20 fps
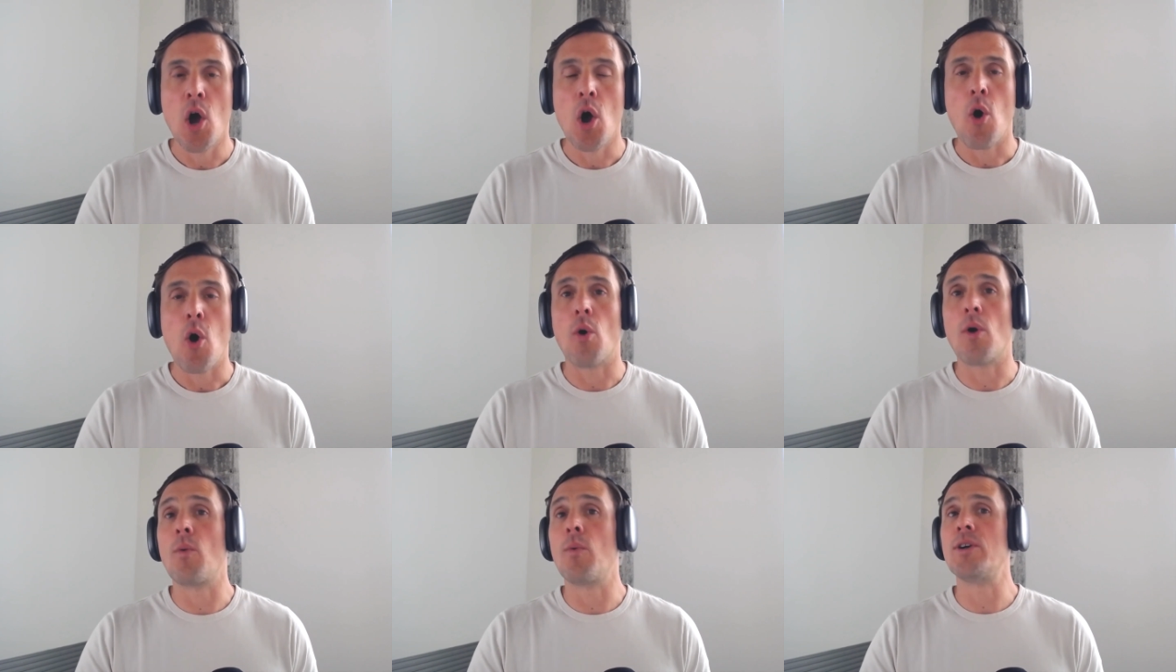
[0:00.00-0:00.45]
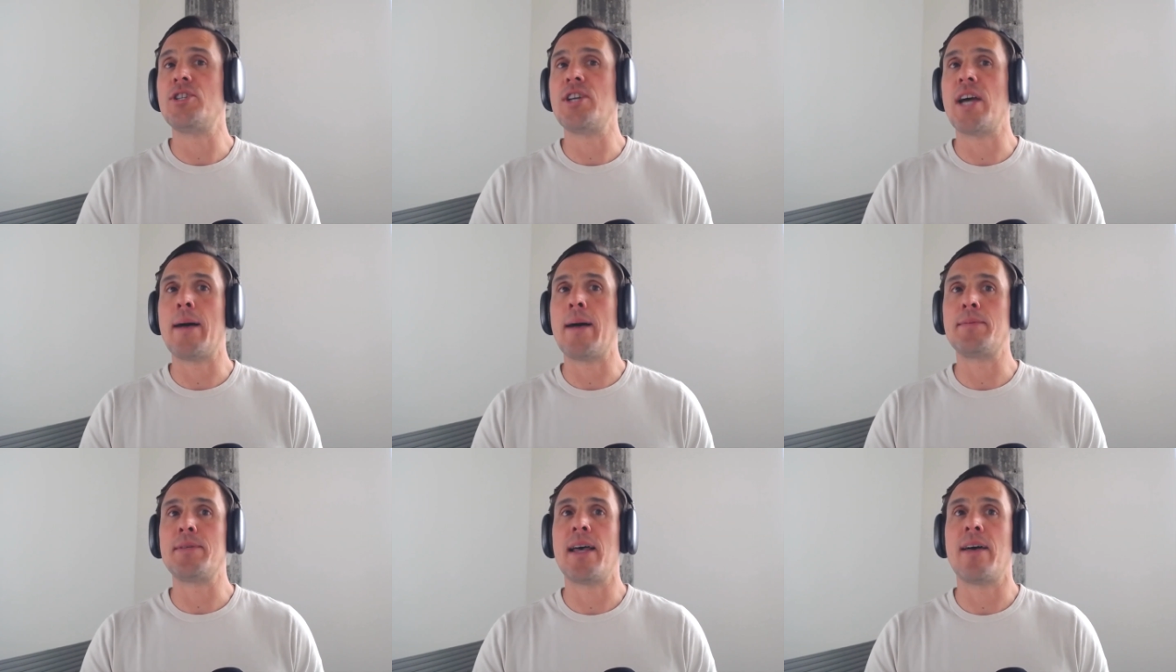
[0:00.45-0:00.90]
or which
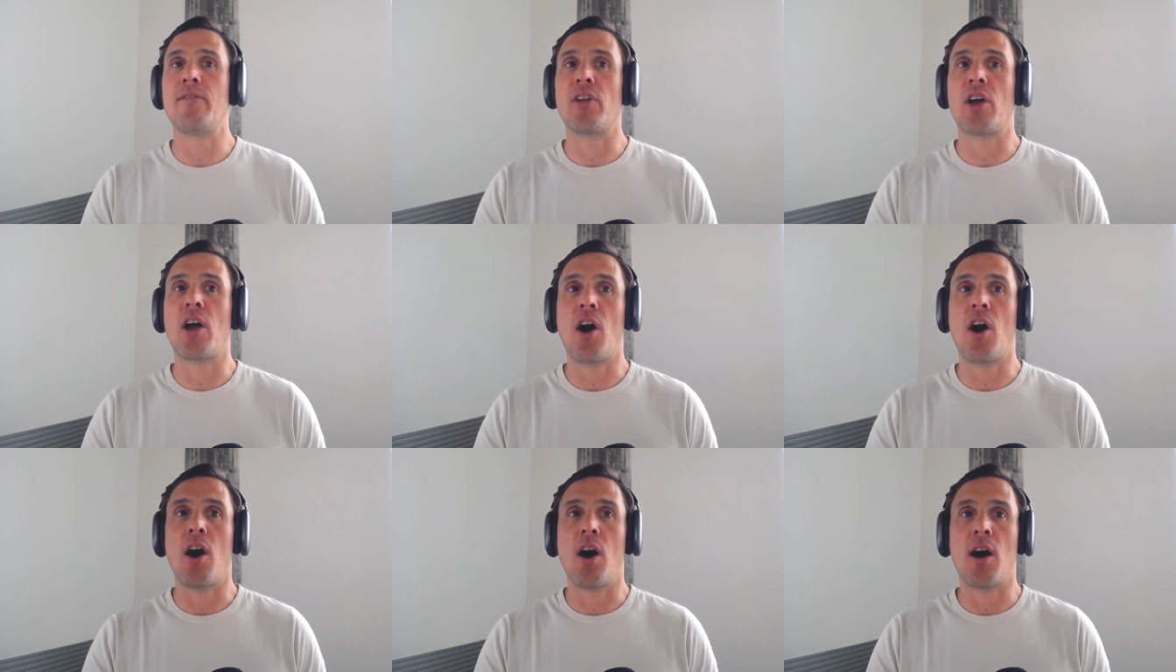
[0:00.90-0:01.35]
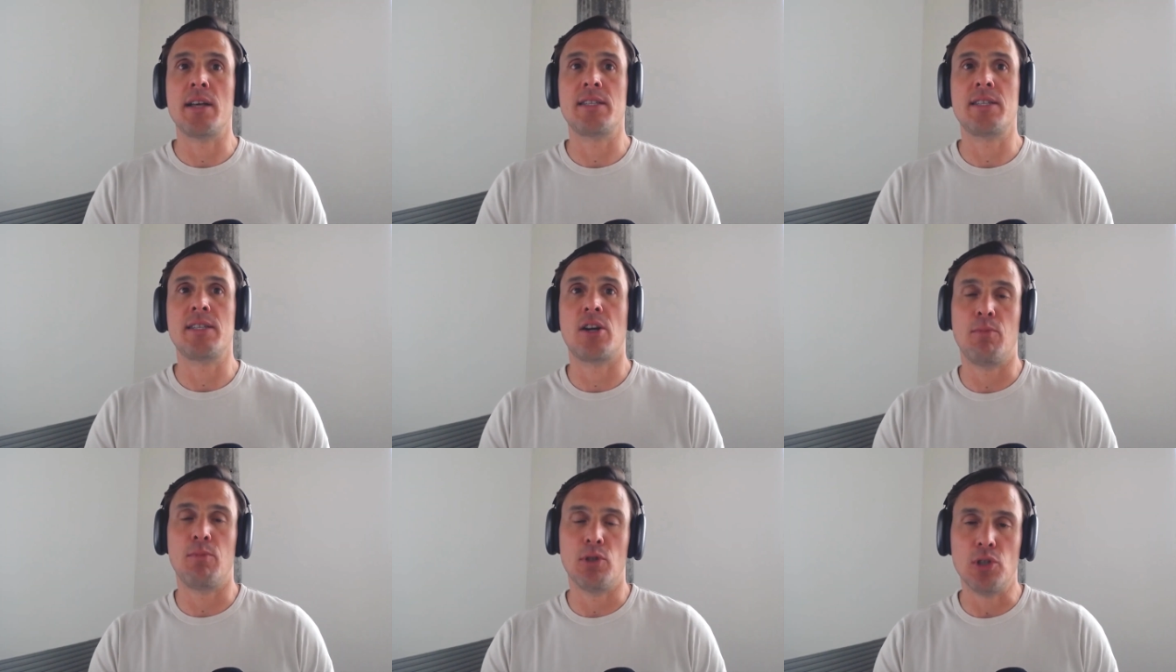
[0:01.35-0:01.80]
apps have the costs
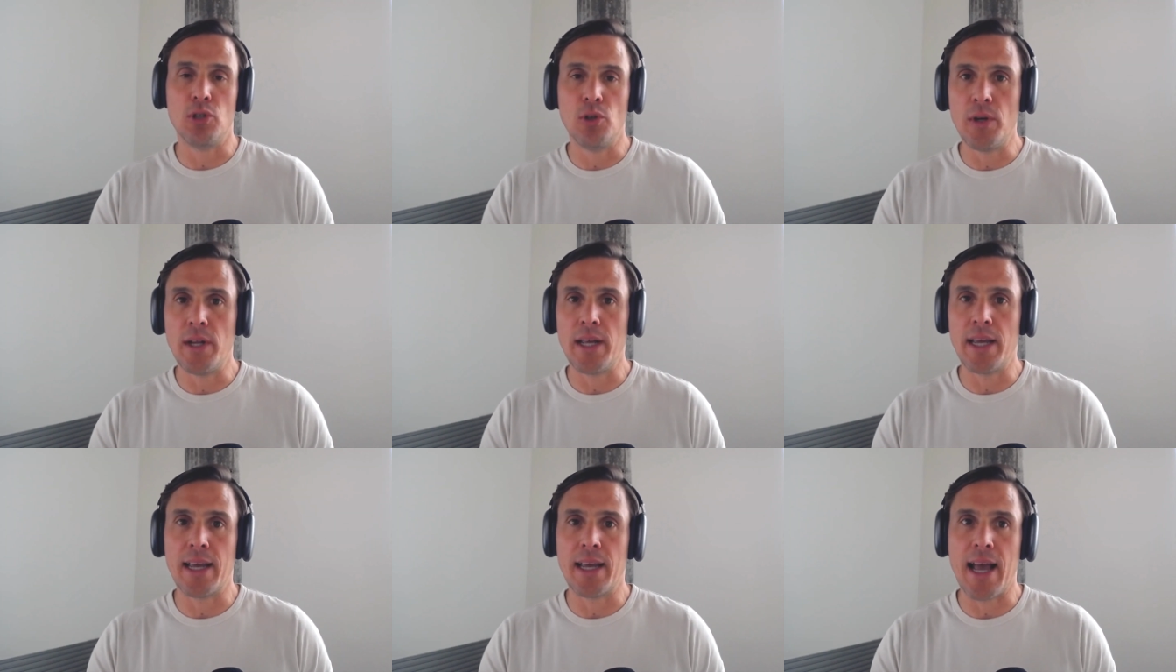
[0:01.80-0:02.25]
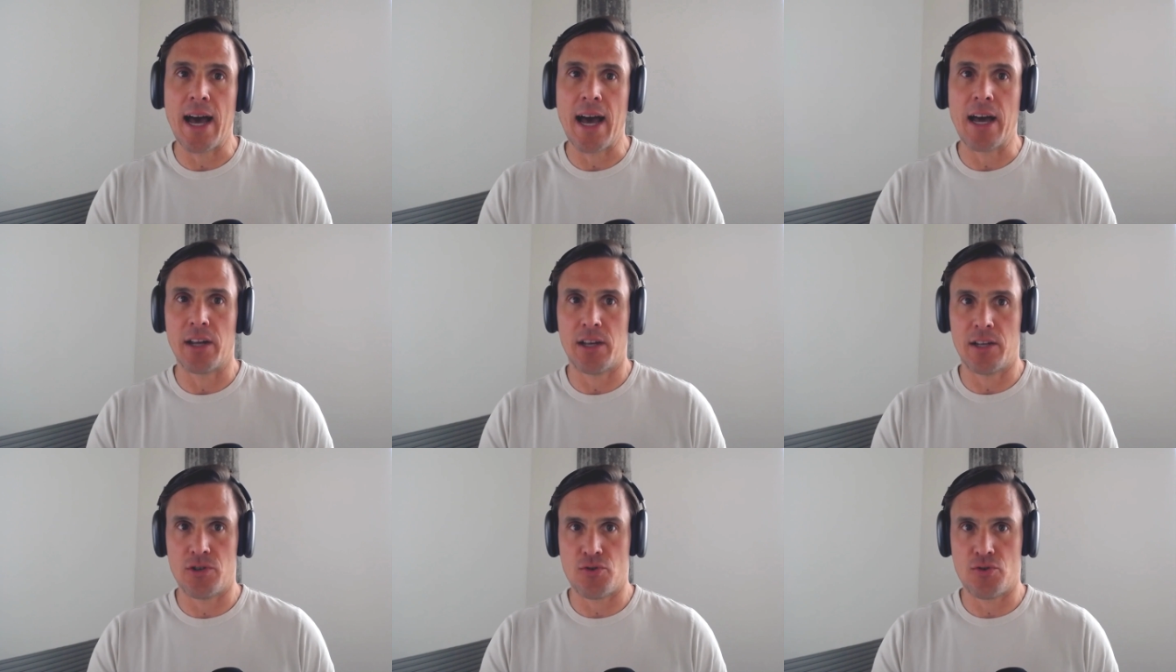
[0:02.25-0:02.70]
that are ballooning out
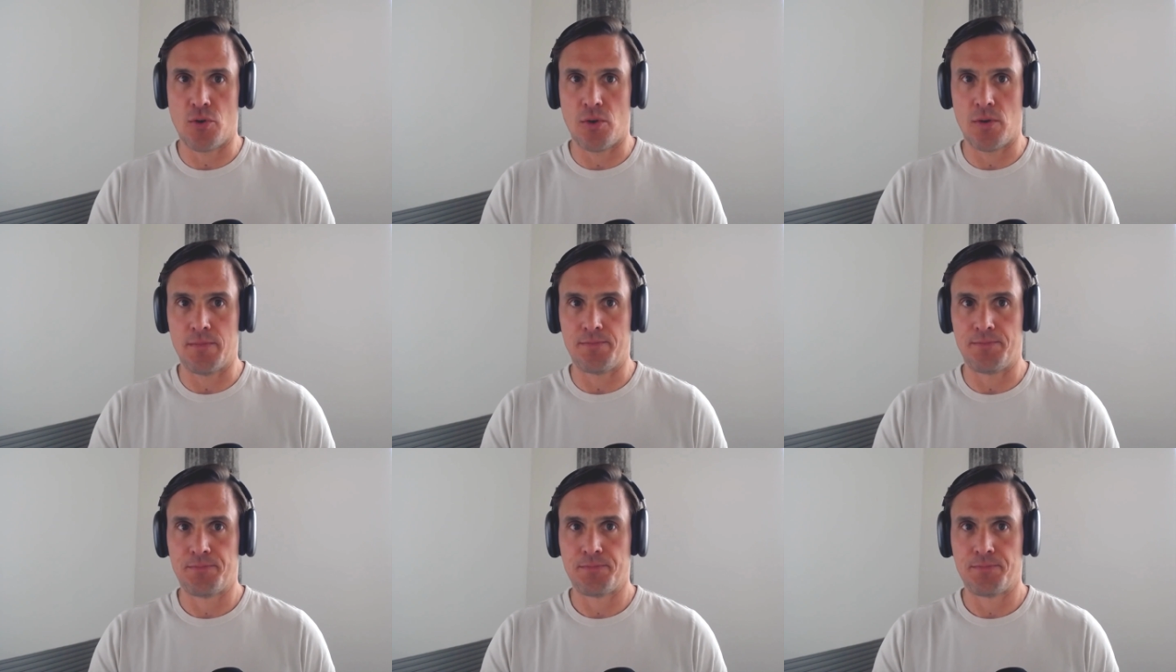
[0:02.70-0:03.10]
of control